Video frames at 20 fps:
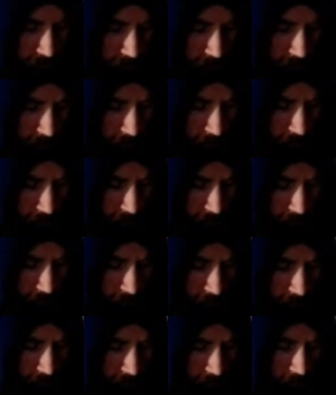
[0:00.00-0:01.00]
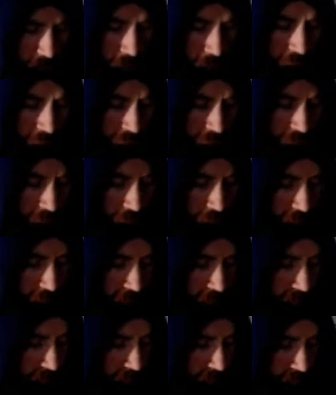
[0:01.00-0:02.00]
Ooh, that's tough,
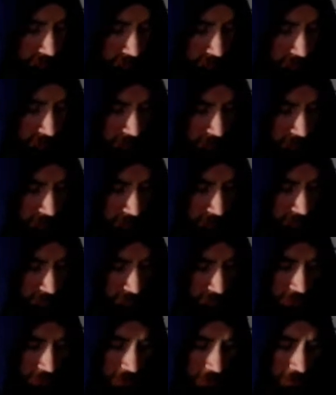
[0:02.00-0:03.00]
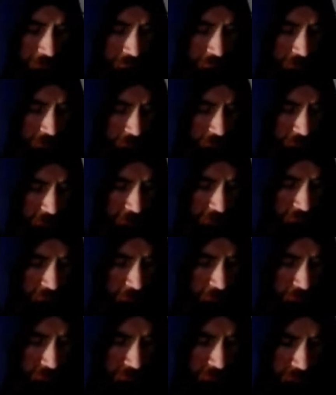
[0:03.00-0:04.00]
eh? Really gotta listen to that bass
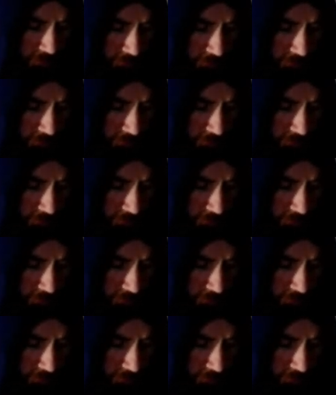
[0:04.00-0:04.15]
motion.